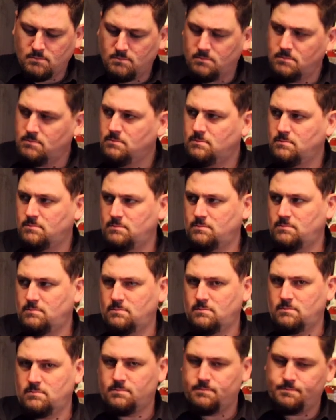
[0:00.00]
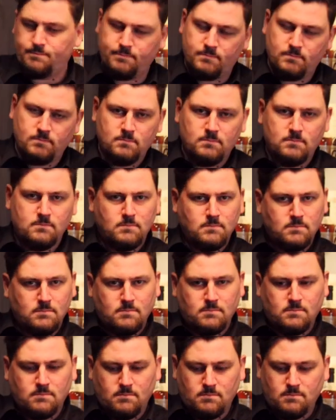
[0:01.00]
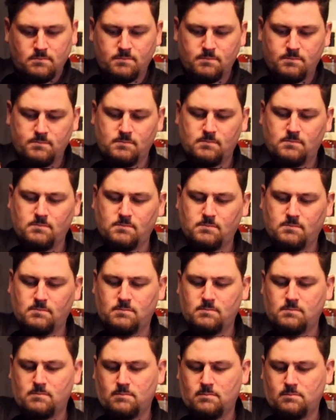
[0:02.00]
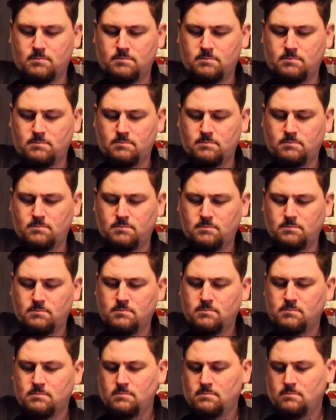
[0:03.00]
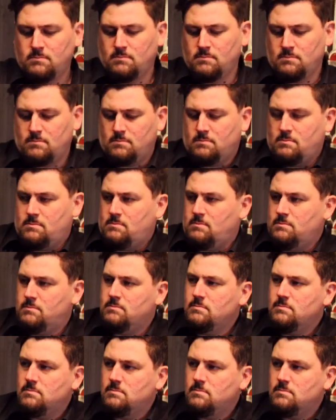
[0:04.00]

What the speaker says: (not speaking)